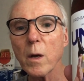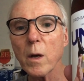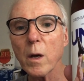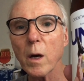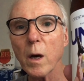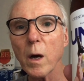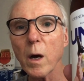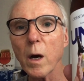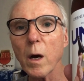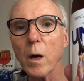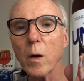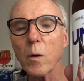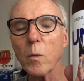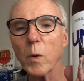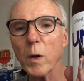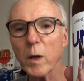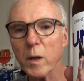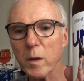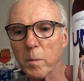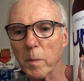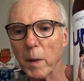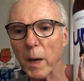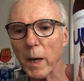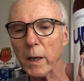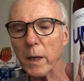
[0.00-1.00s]
I uh,
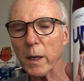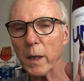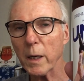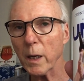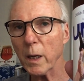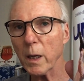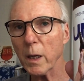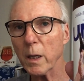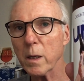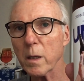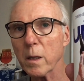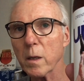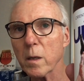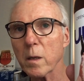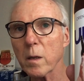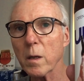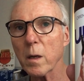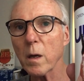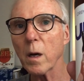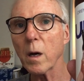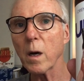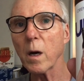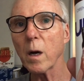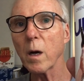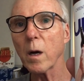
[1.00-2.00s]
went back again
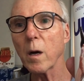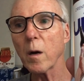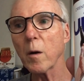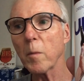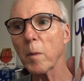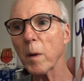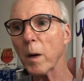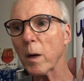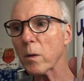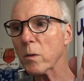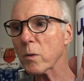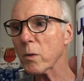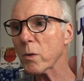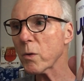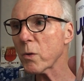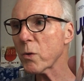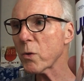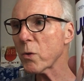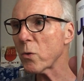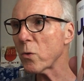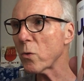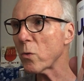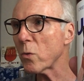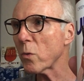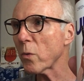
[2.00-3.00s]
uh, about
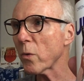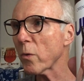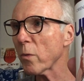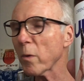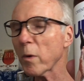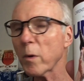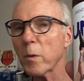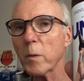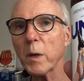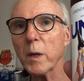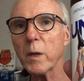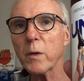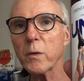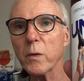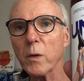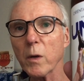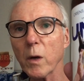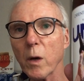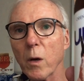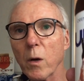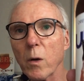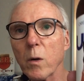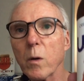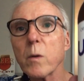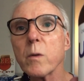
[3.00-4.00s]
two, three weeks
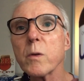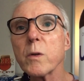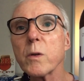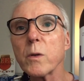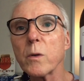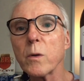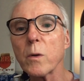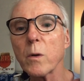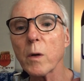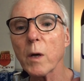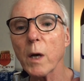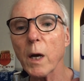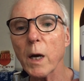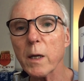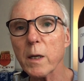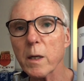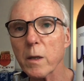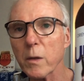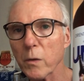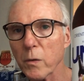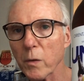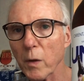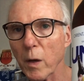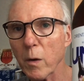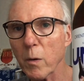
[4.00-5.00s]
ago to
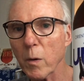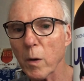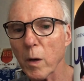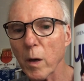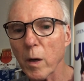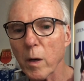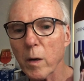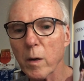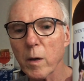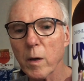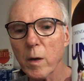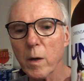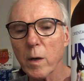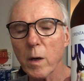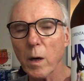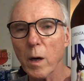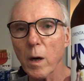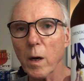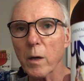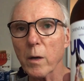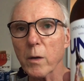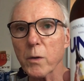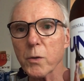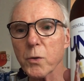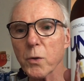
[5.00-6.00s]
Kanazawa
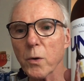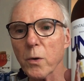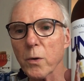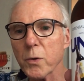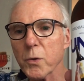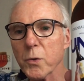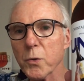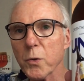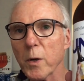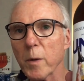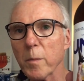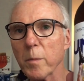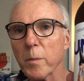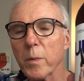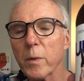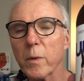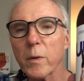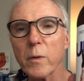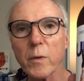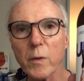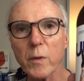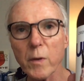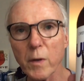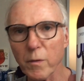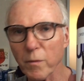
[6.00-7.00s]
on a short trip.
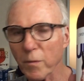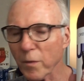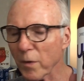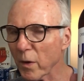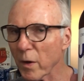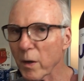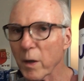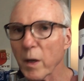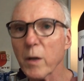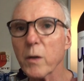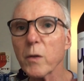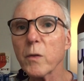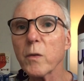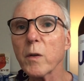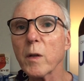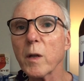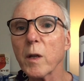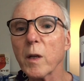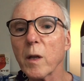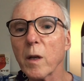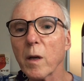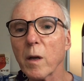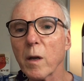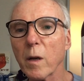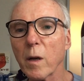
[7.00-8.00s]
It's a very nice
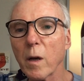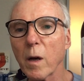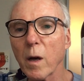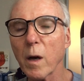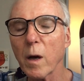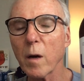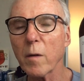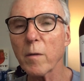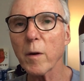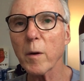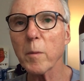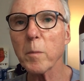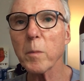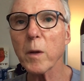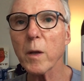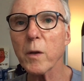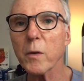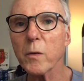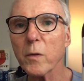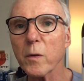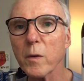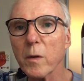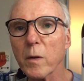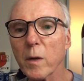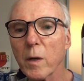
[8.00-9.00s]
city, uh, very
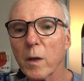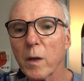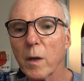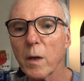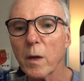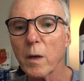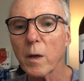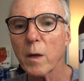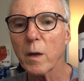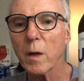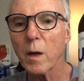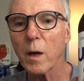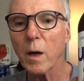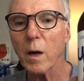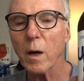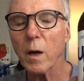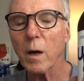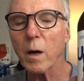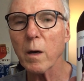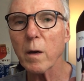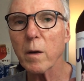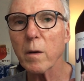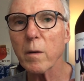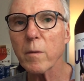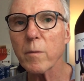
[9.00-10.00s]
pleasant.
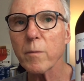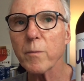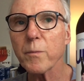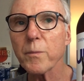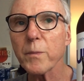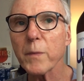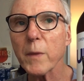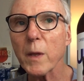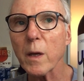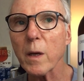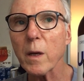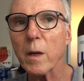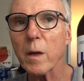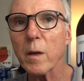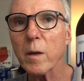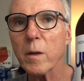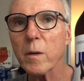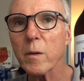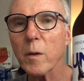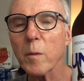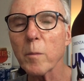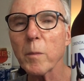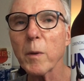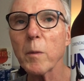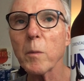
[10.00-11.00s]
Uh, uh,
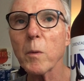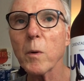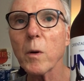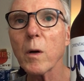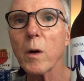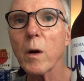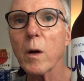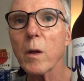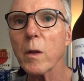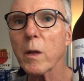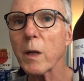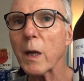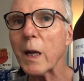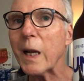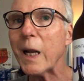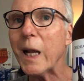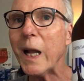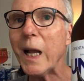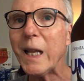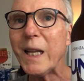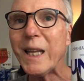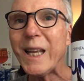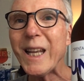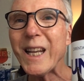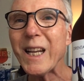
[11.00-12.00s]
some people call it a, a
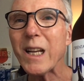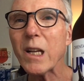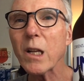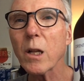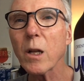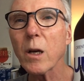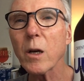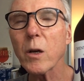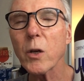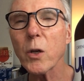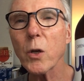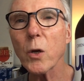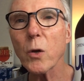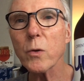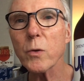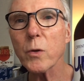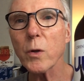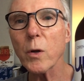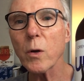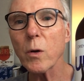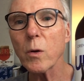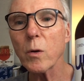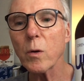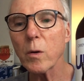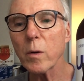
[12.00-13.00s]
little
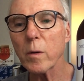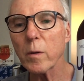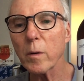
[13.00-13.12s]
Kyoto.